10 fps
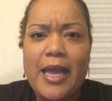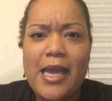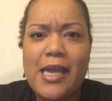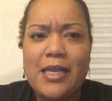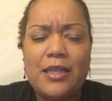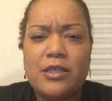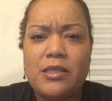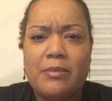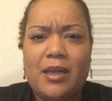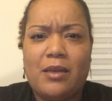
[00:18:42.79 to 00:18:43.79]
And he looks
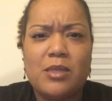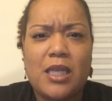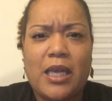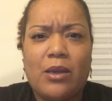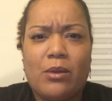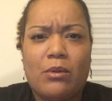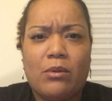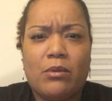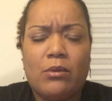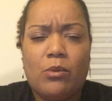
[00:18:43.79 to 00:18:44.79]
at me and he was like,
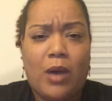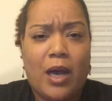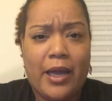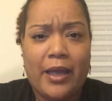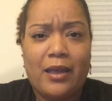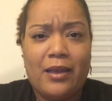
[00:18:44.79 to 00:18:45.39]
why?